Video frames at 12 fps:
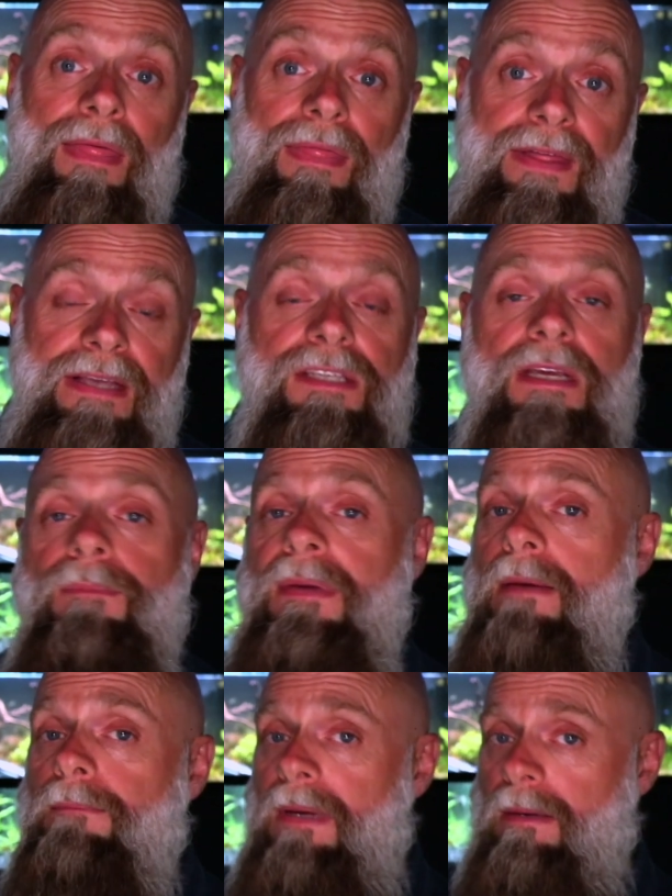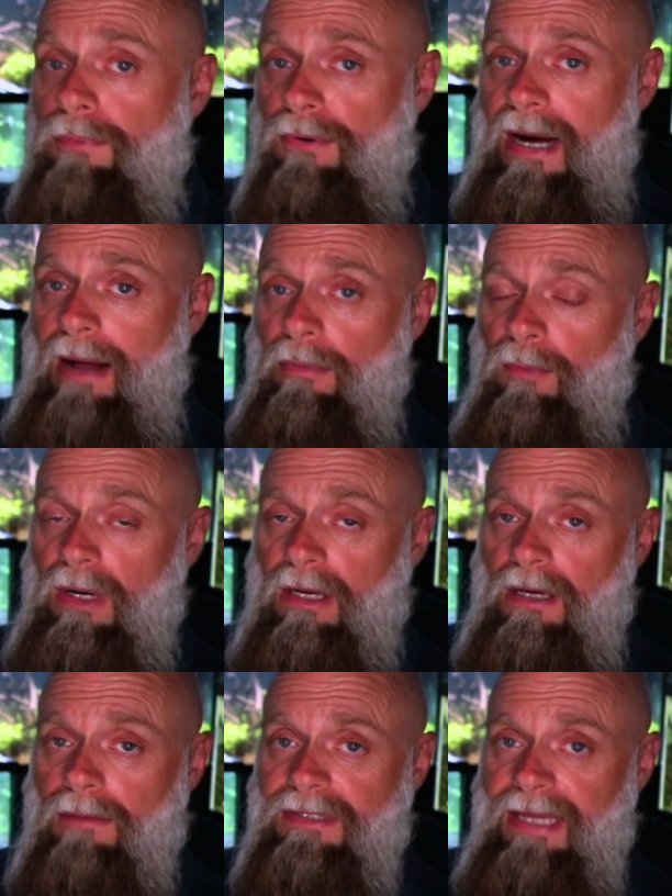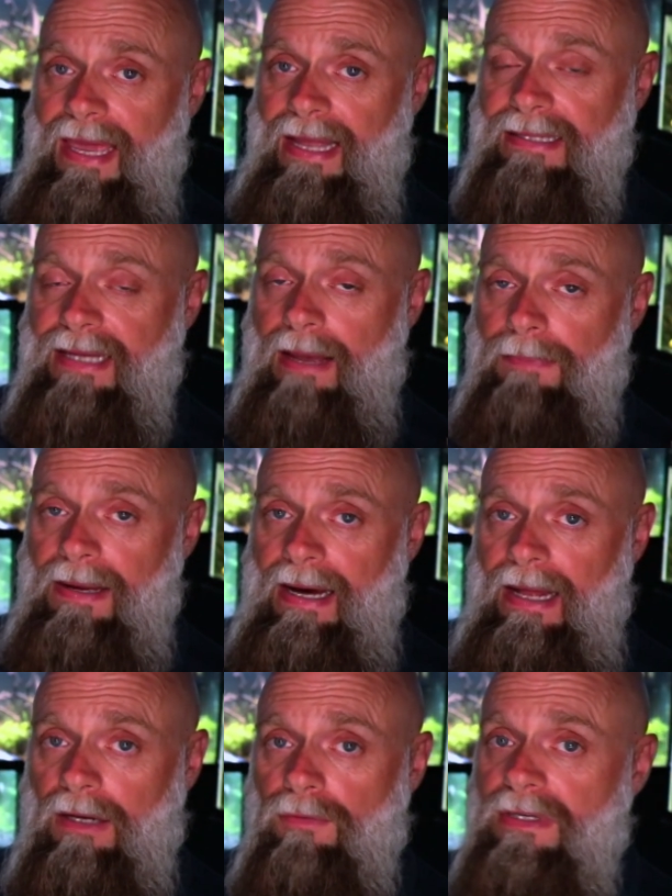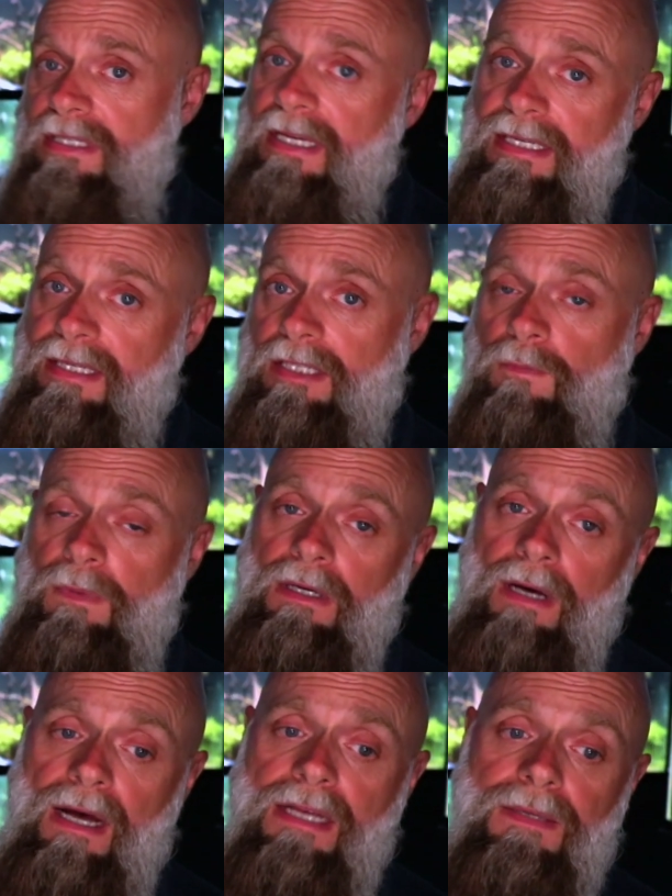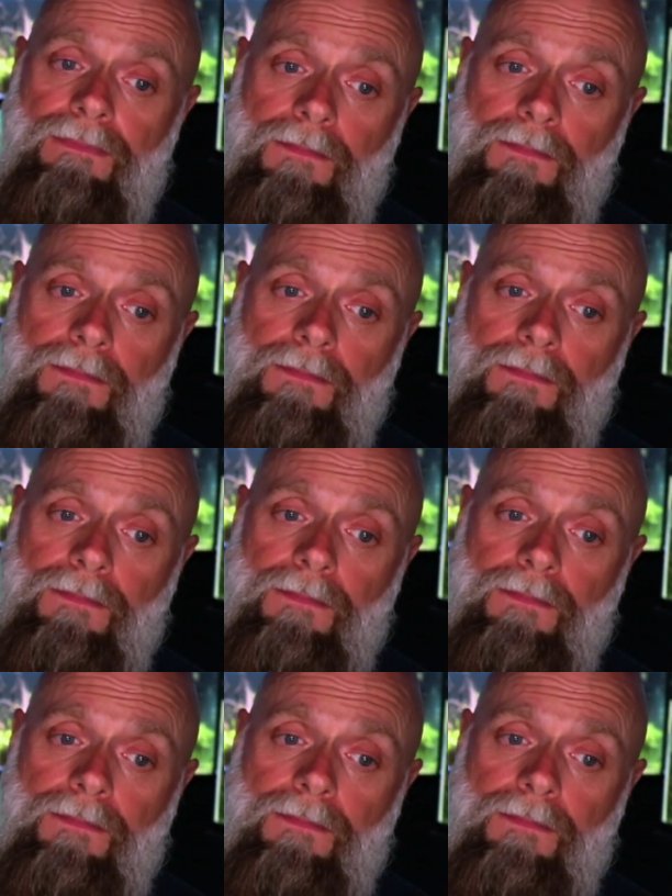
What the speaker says: This can be a big problem when it comes to antibiotic resistance because